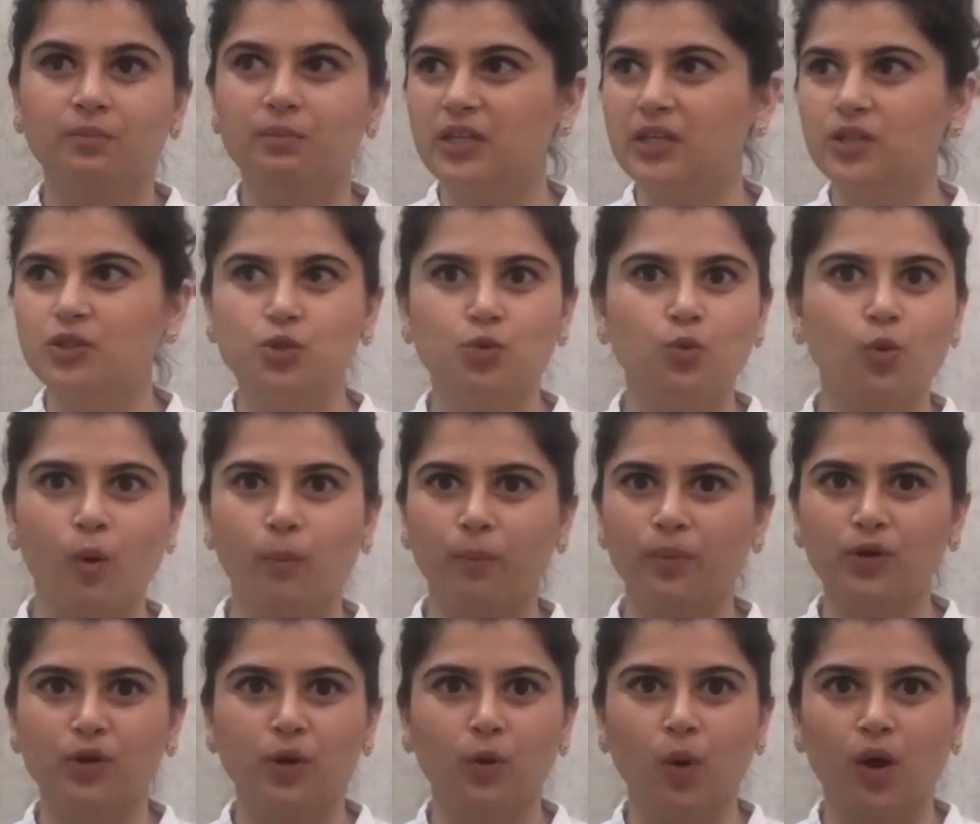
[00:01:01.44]
minute you
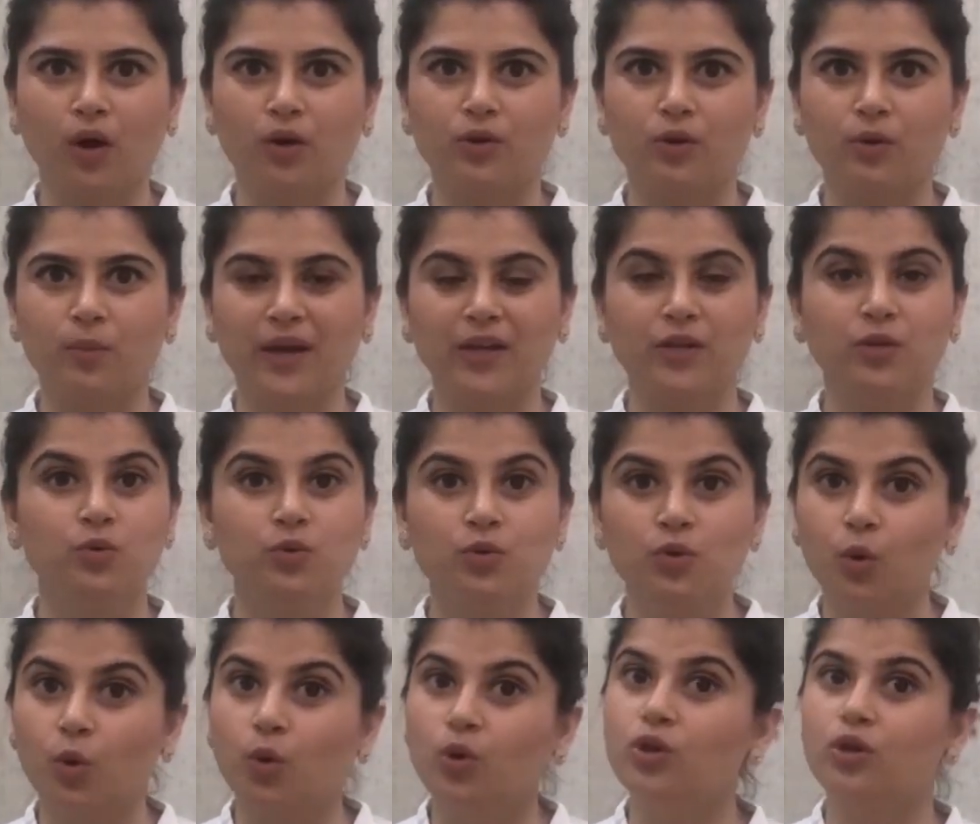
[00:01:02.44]
open your wardrobe, and you
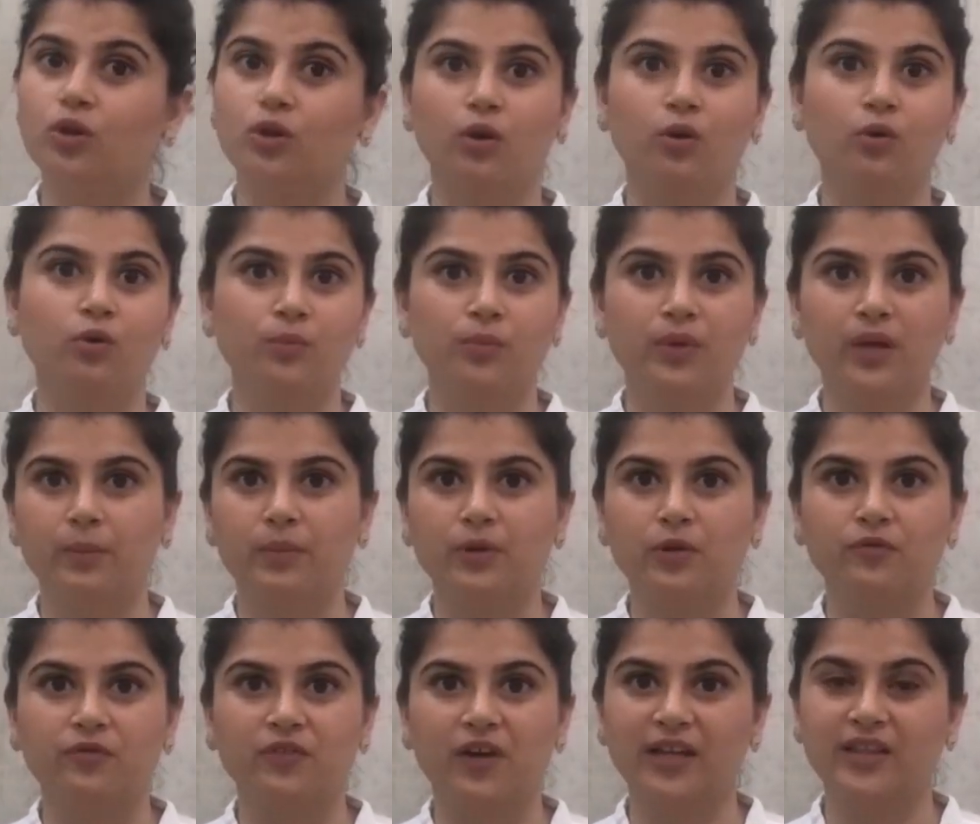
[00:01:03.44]
know you're not going to be able
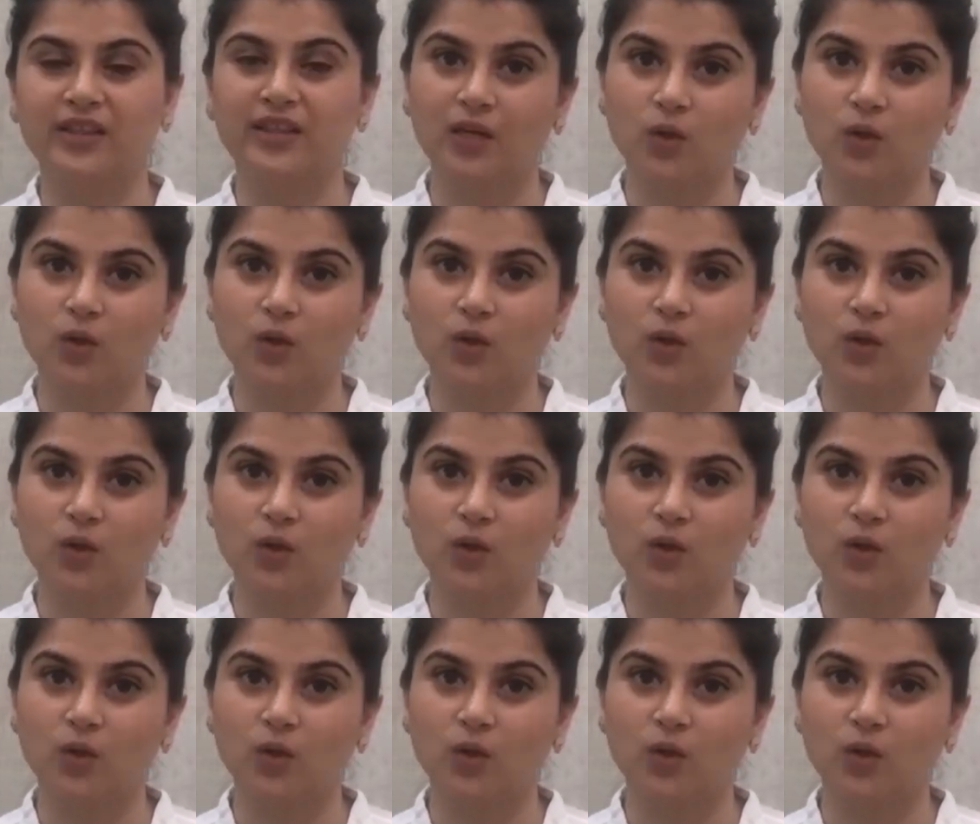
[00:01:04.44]
to find